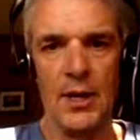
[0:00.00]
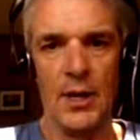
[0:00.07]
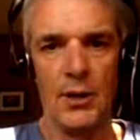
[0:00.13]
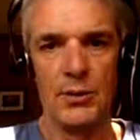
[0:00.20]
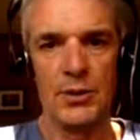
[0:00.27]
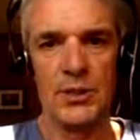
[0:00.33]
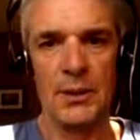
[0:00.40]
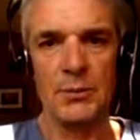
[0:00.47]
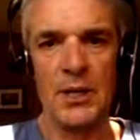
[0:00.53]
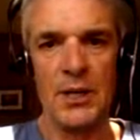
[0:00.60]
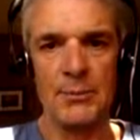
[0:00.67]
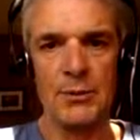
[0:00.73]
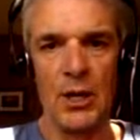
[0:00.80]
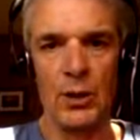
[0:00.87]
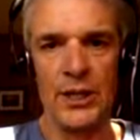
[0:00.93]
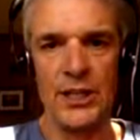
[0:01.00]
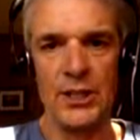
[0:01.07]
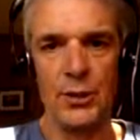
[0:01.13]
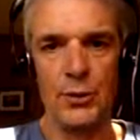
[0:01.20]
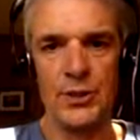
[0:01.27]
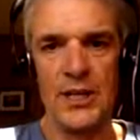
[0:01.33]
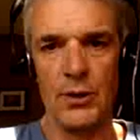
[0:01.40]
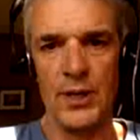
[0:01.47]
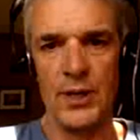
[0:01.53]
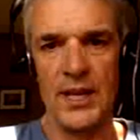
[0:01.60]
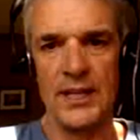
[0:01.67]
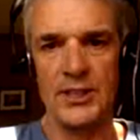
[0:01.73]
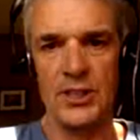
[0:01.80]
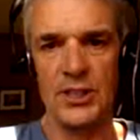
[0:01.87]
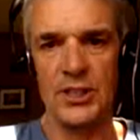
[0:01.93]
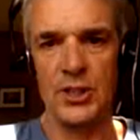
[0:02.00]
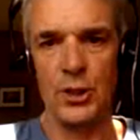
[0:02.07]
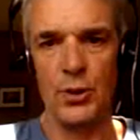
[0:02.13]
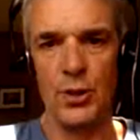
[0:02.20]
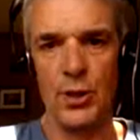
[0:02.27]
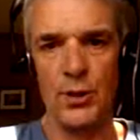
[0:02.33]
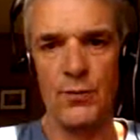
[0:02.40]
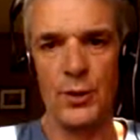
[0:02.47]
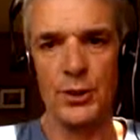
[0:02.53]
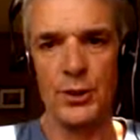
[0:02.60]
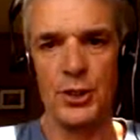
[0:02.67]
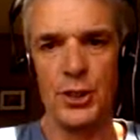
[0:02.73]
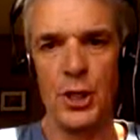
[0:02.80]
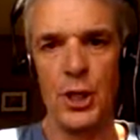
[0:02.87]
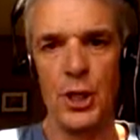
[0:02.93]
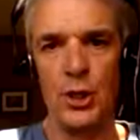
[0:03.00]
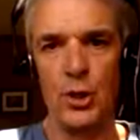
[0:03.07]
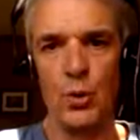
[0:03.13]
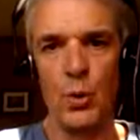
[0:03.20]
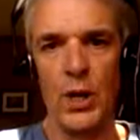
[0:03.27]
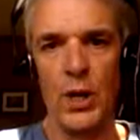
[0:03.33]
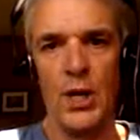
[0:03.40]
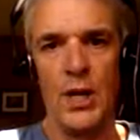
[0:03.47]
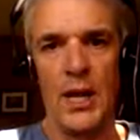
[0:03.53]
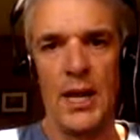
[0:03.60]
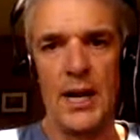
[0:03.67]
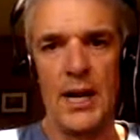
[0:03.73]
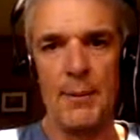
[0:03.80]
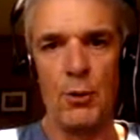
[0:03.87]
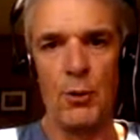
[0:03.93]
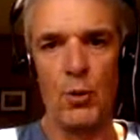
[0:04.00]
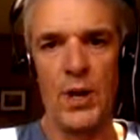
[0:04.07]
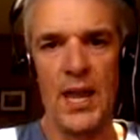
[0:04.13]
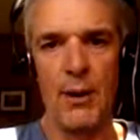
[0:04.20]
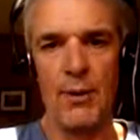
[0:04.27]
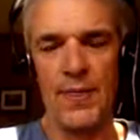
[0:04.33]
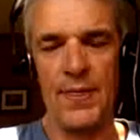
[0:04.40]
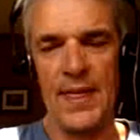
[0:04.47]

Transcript: Sometimes I only tell kids just do the first two and I'm okay with that.